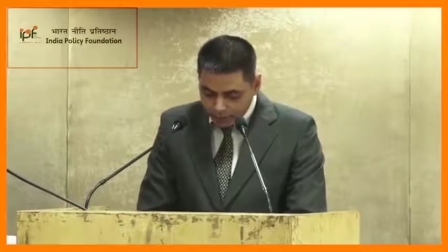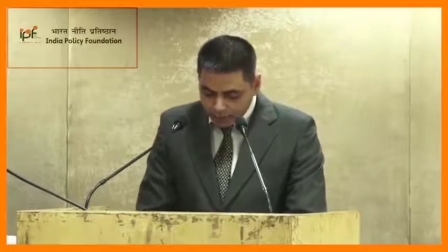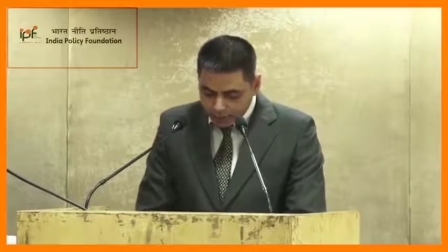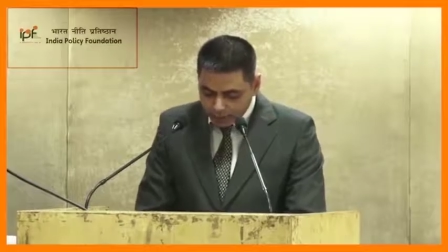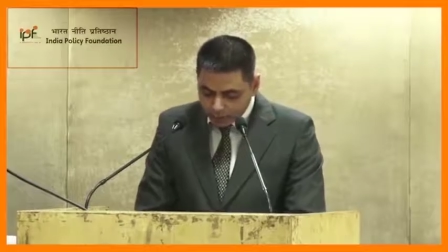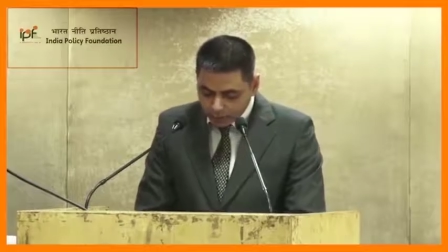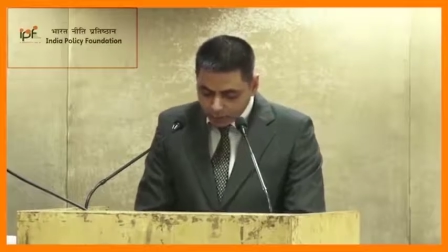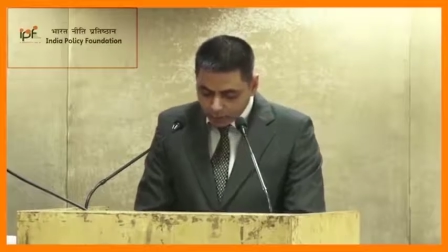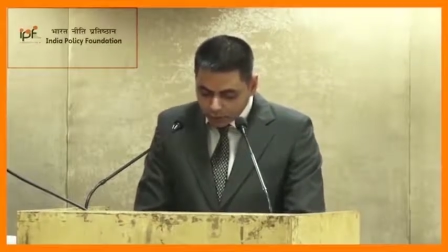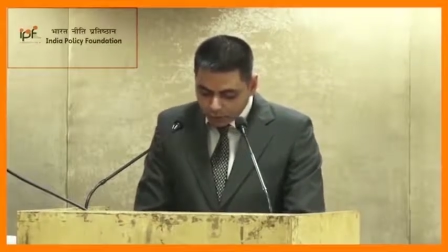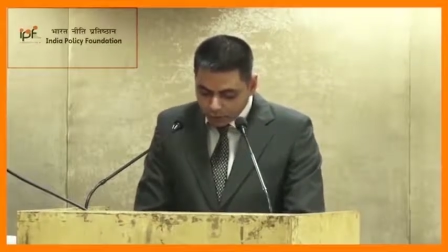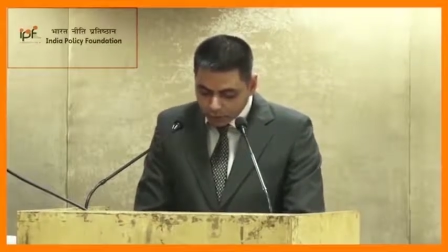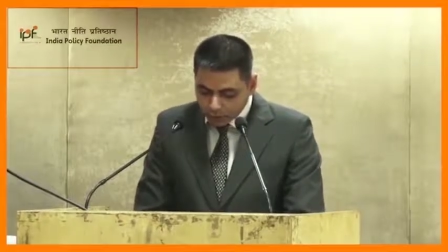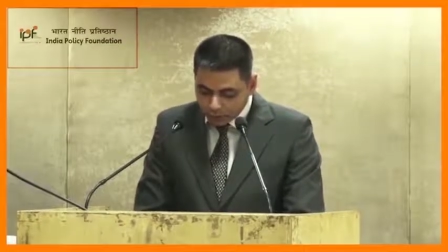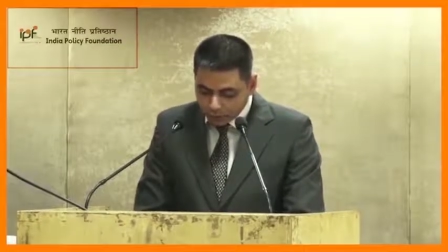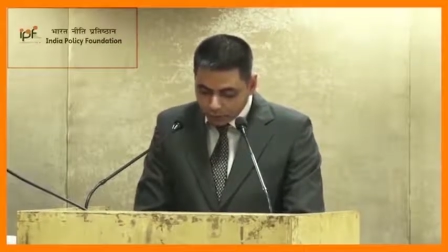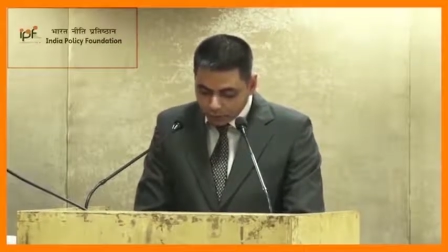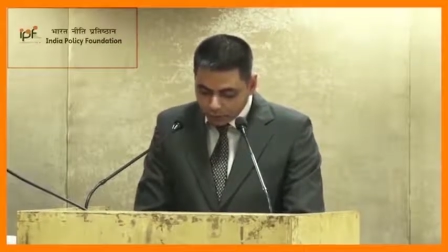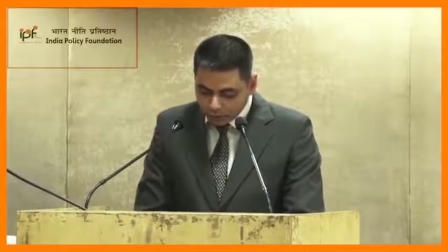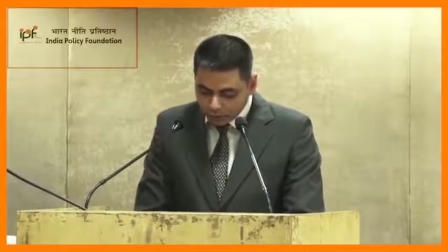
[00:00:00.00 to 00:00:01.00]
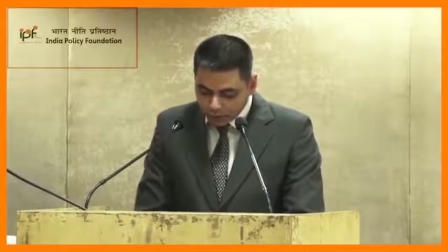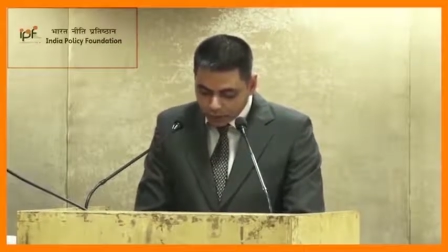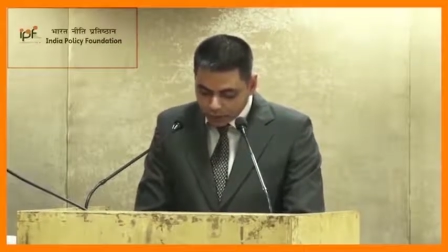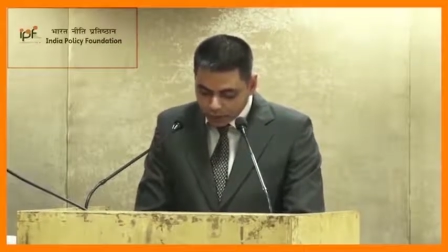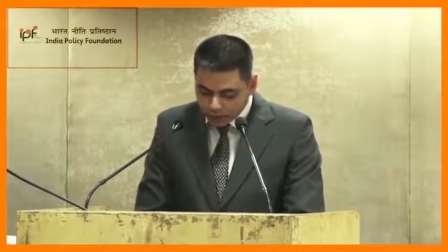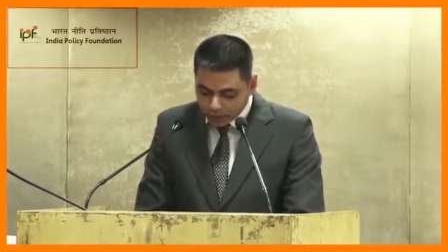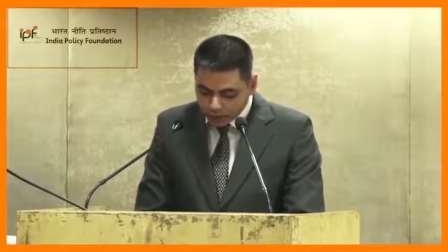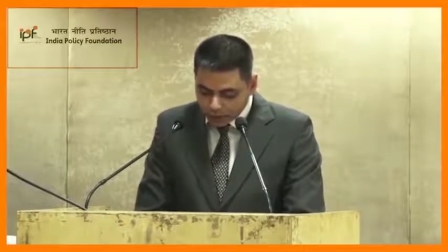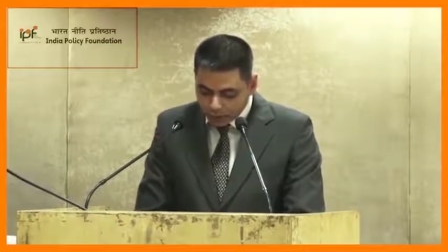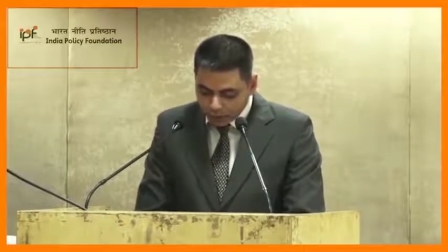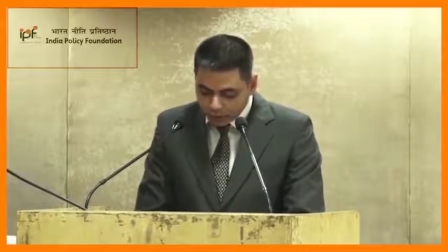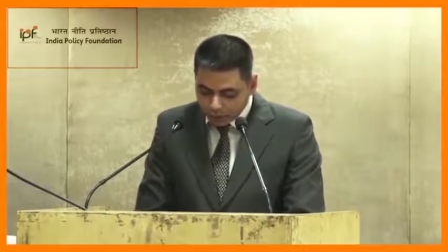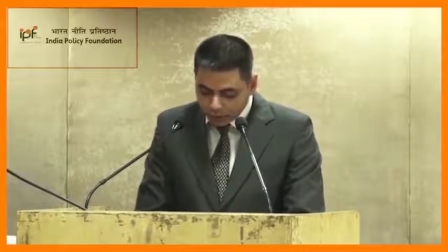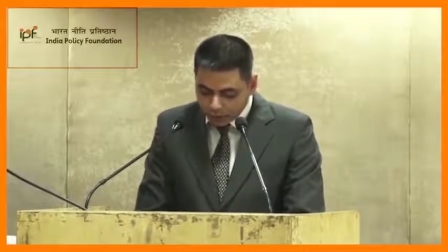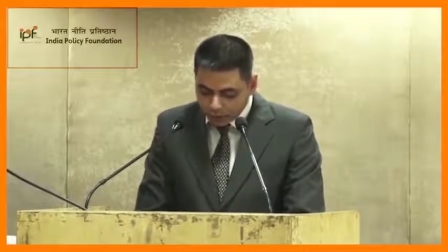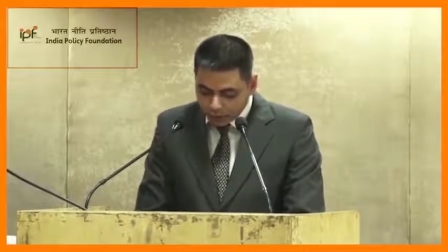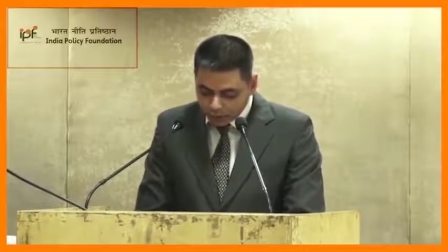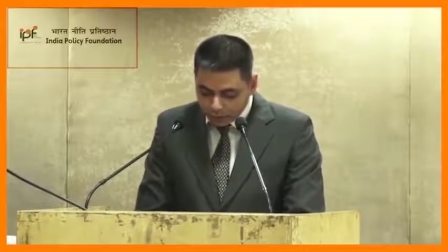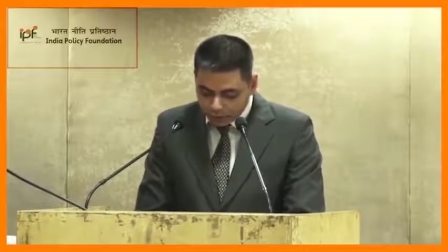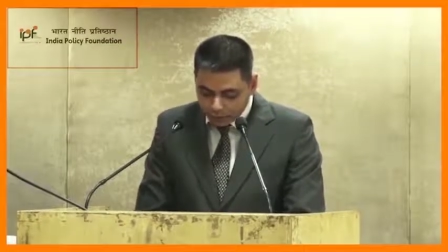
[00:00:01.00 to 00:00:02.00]
There is also information
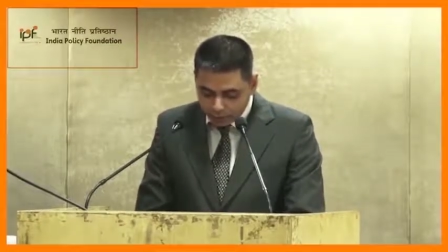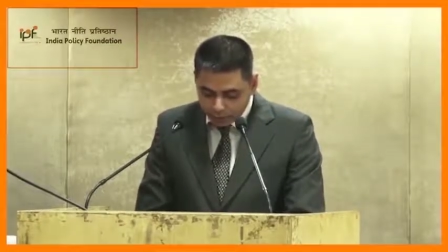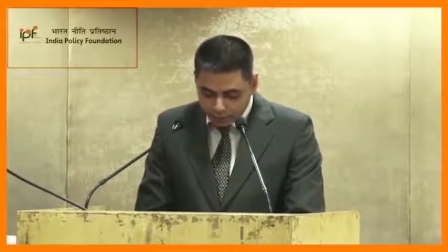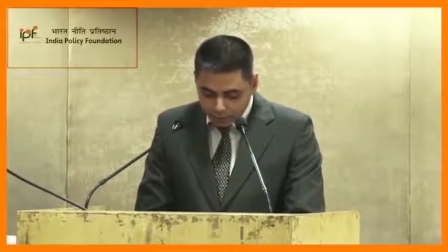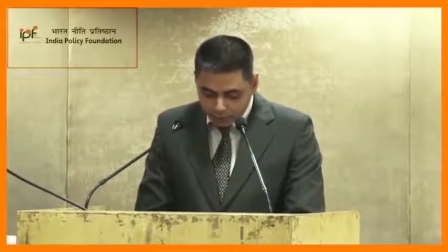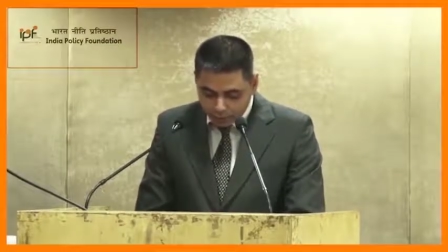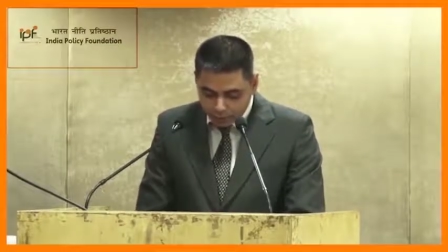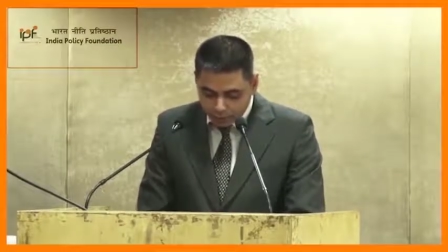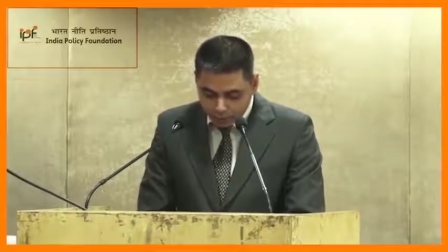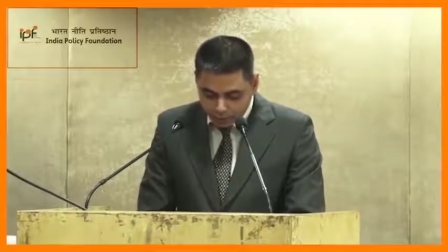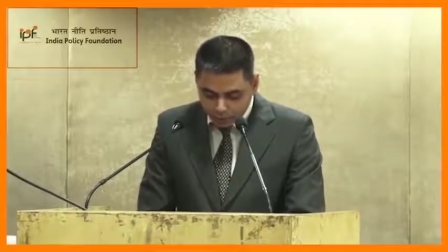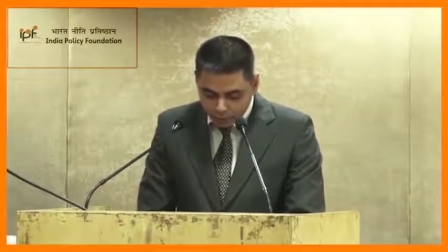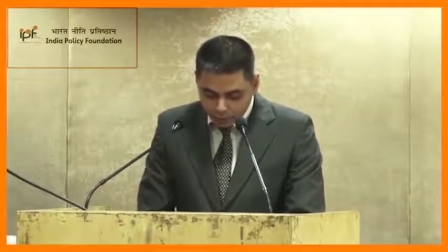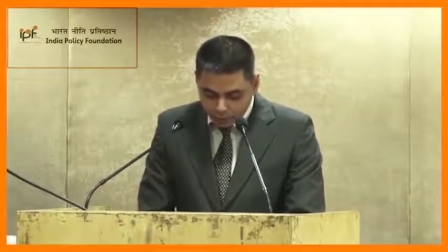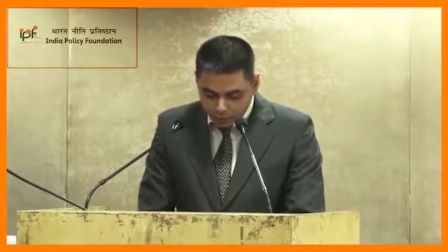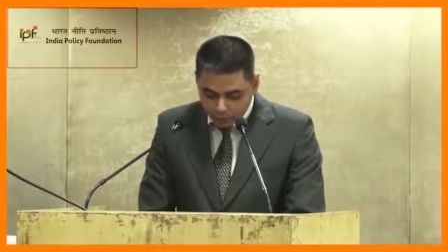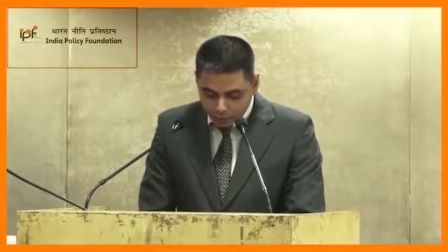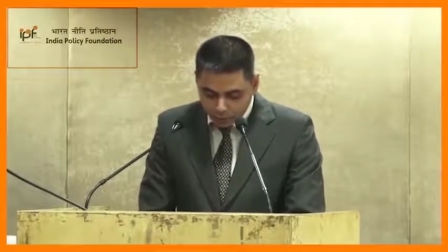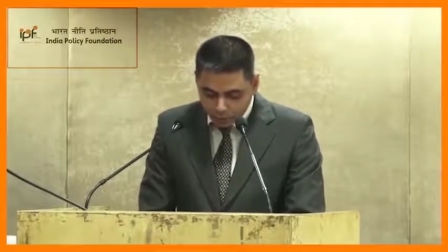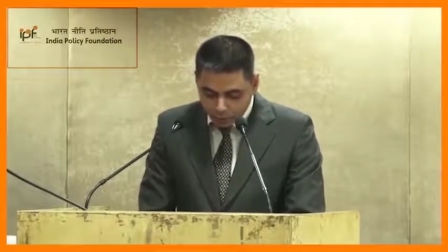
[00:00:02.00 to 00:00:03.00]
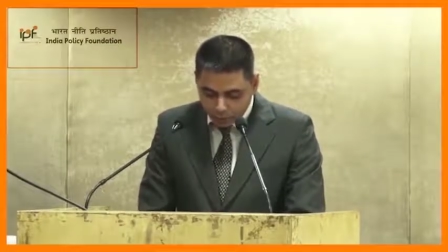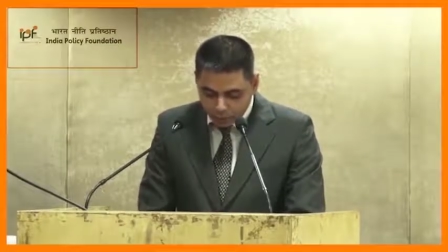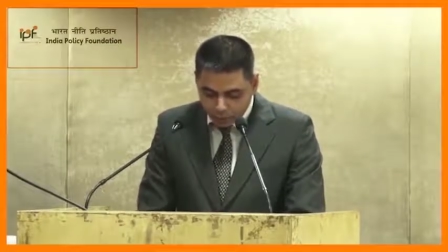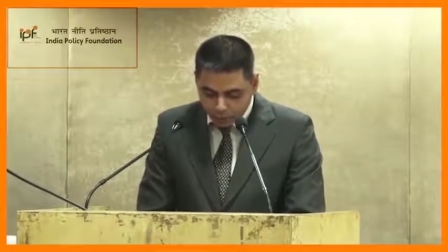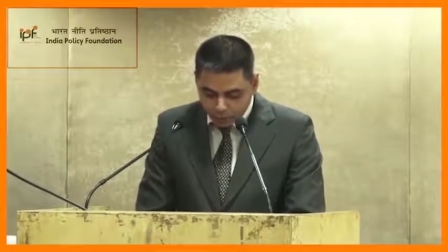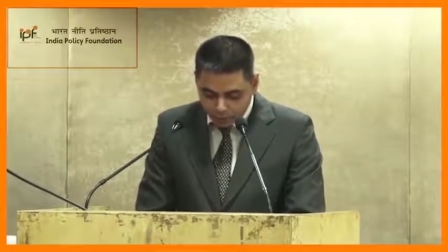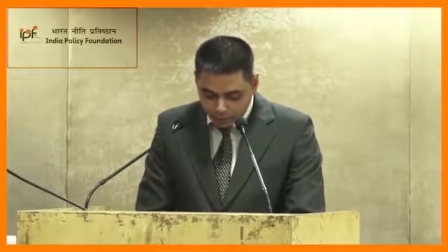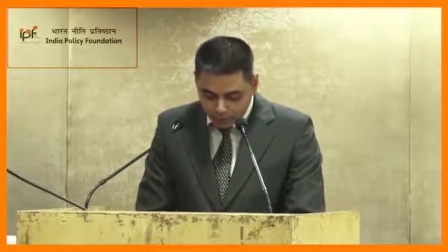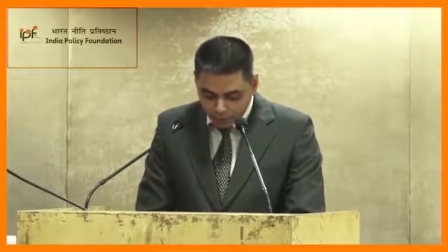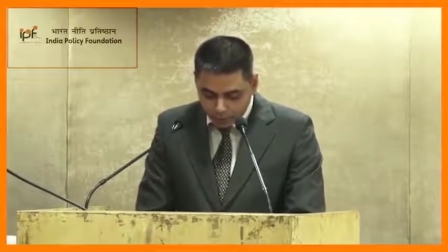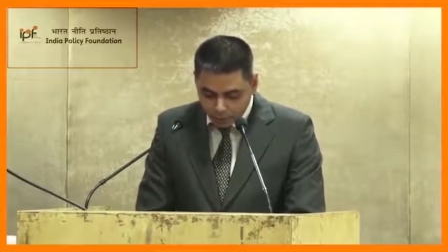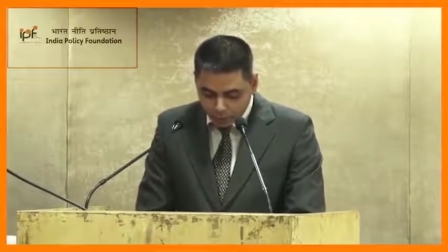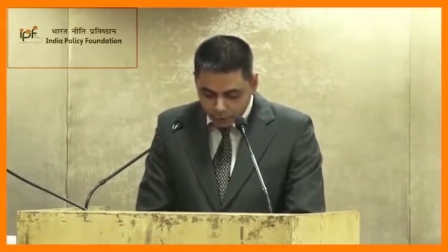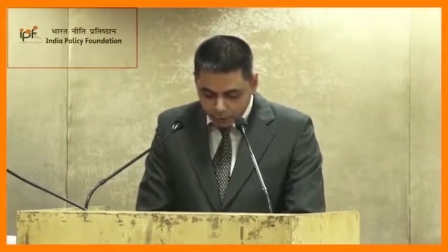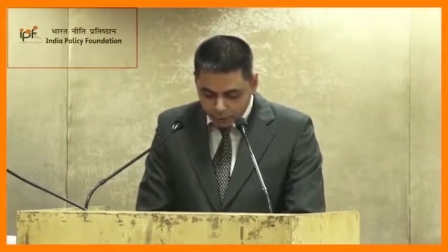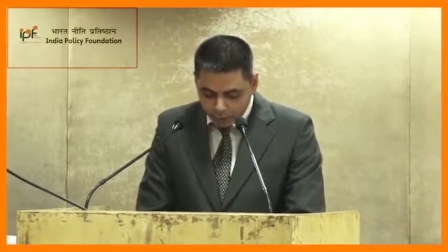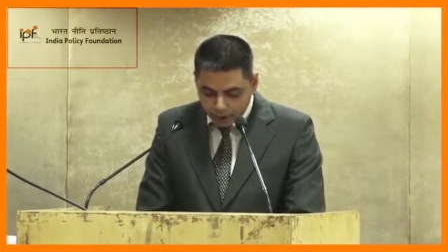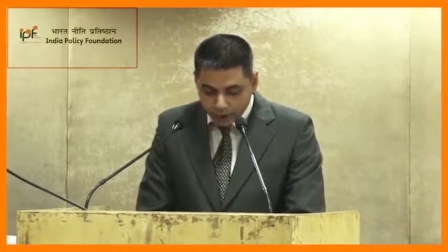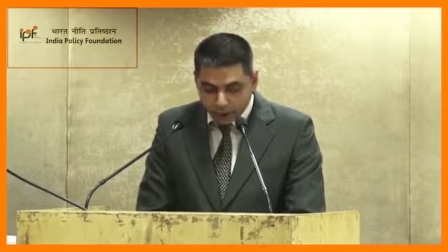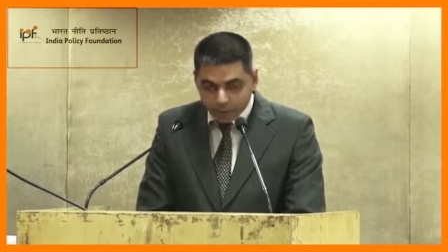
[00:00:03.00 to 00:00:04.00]
about 10 million people who had fled
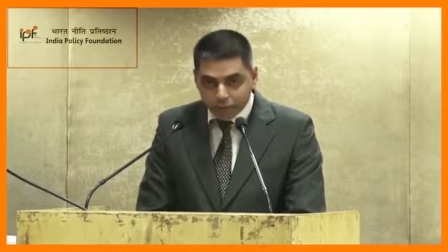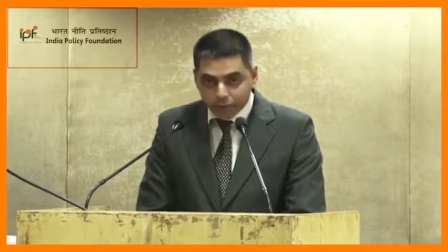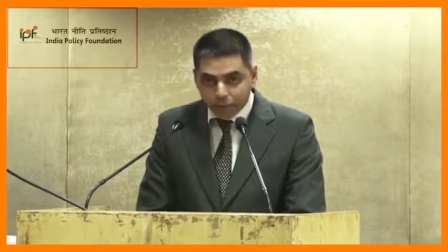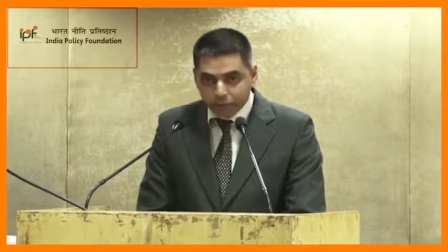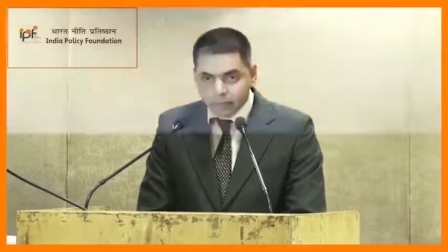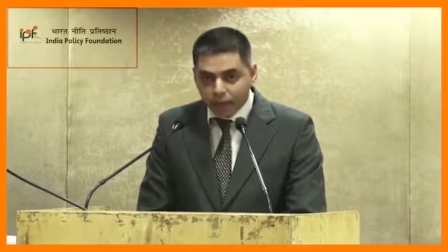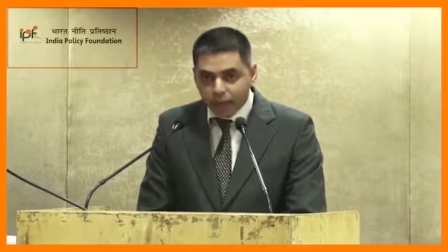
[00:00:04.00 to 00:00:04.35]
to India.